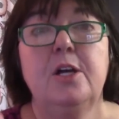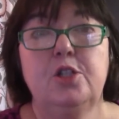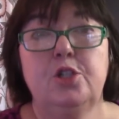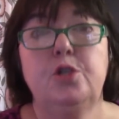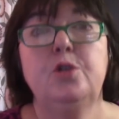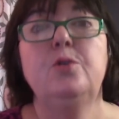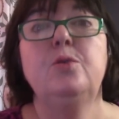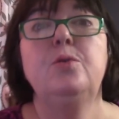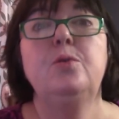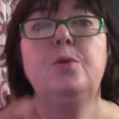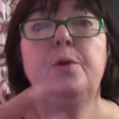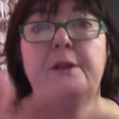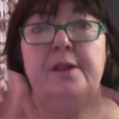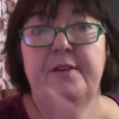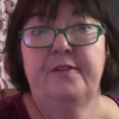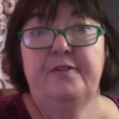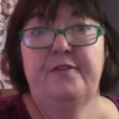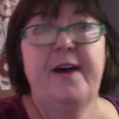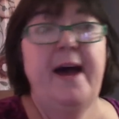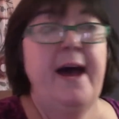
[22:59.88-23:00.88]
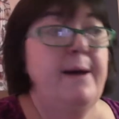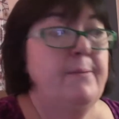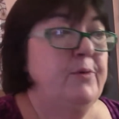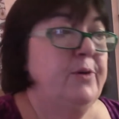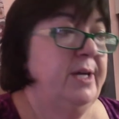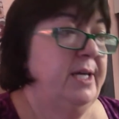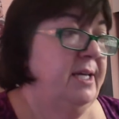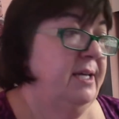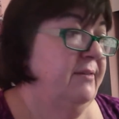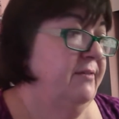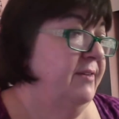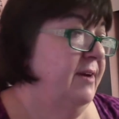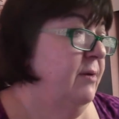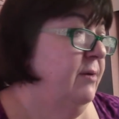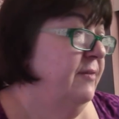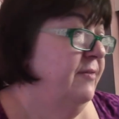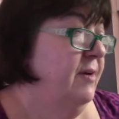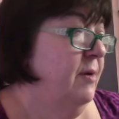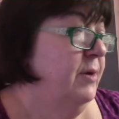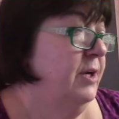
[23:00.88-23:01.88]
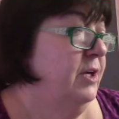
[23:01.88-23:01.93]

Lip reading: to the fabric. Very, very